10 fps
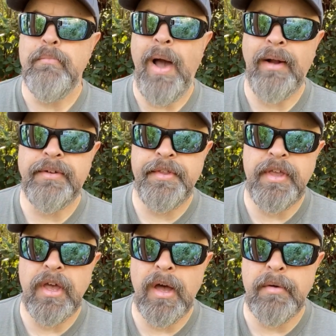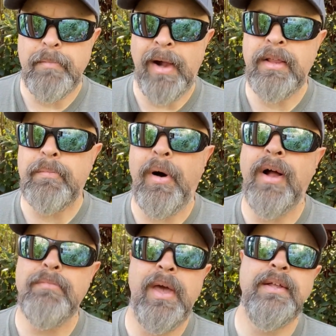Back to the
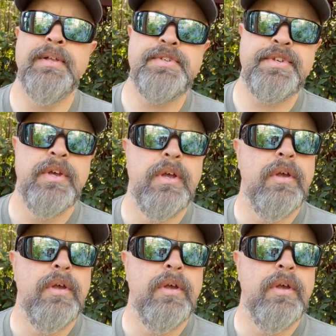pond maintenance.